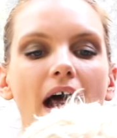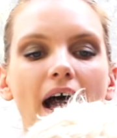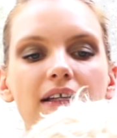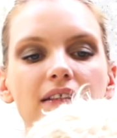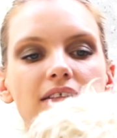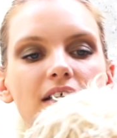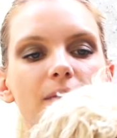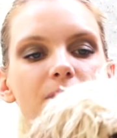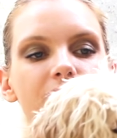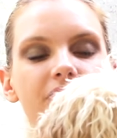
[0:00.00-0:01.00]
And
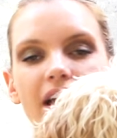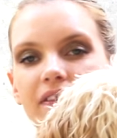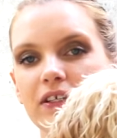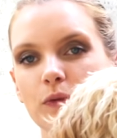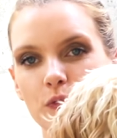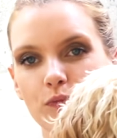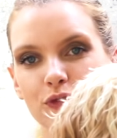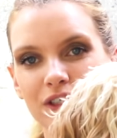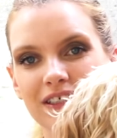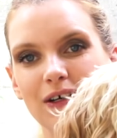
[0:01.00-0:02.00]
um, yeah, this one's
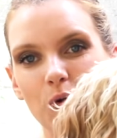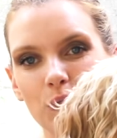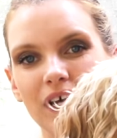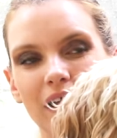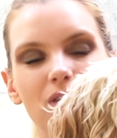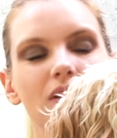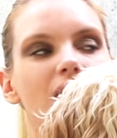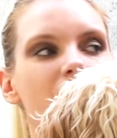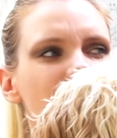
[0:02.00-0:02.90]
pretty old now.